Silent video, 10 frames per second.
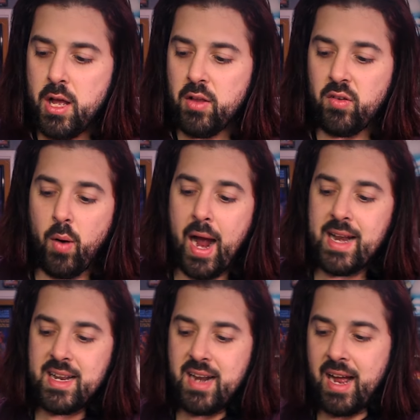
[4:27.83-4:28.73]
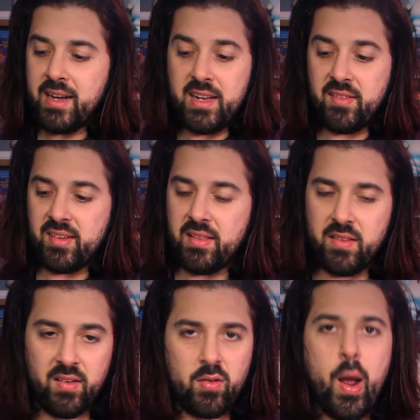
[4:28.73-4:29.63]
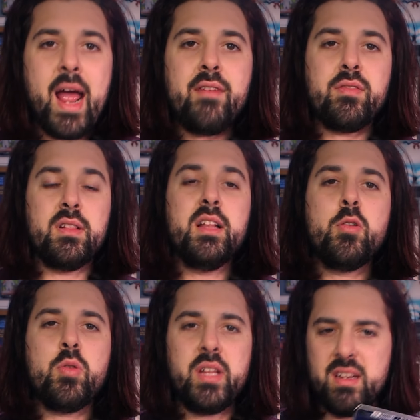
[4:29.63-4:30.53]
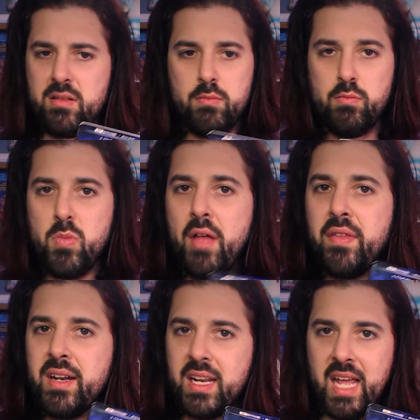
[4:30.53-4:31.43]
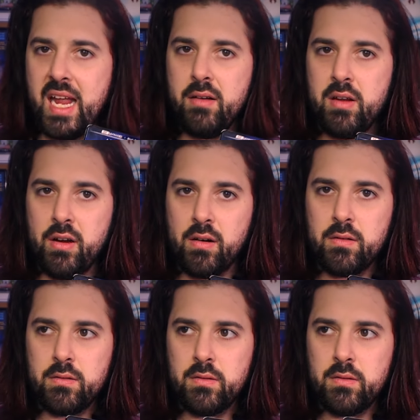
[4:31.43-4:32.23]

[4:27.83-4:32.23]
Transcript: So I did not get sent these. So I have literally nothing to gain here.